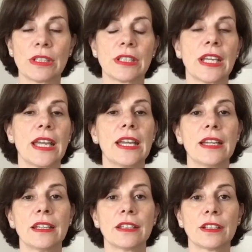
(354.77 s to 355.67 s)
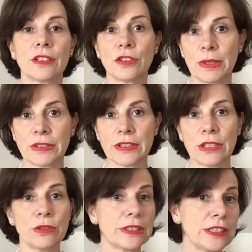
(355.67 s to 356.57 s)
the better they look. They need to be
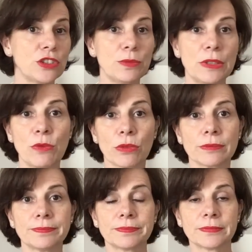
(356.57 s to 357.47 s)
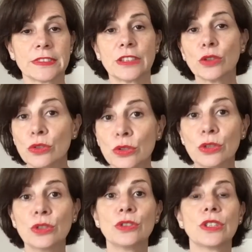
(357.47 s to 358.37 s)
worn. They don't look good
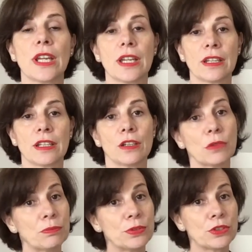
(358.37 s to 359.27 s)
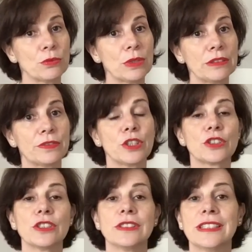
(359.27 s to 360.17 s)
when put away and forgotten. They need to be
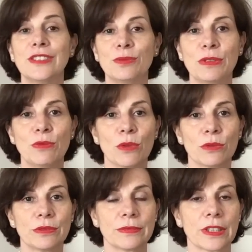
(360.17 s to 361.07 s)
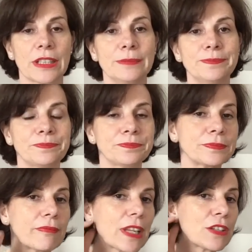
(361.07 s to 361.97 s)
worn, okay? So I've got
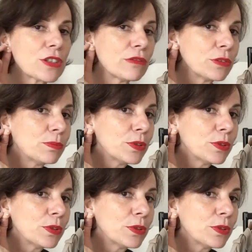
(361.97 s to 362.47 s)
pearl earrings,